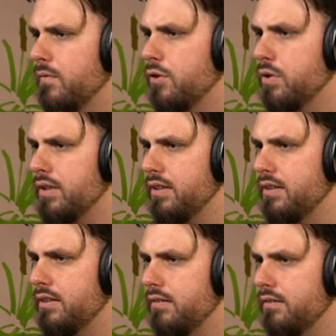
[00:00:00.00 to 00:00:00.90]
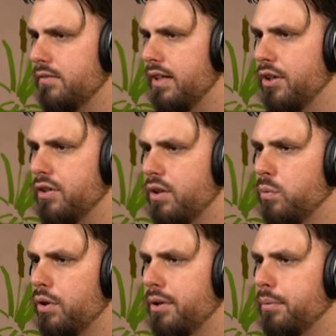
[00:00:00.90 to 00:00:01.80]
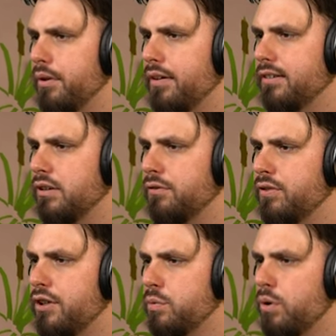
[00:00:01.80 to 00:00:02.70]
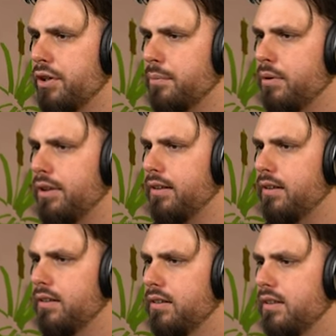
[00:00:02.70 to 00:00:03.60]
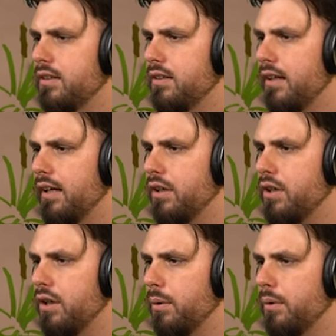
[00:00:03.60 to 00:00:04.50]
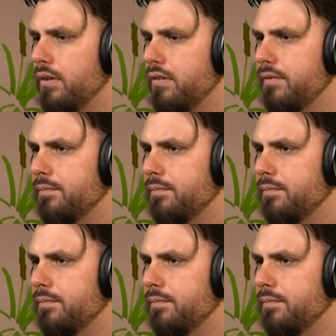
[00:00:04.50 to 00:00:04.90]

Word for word: Drink. A okay, drinking water bottle. So fresh water bottle, and coal,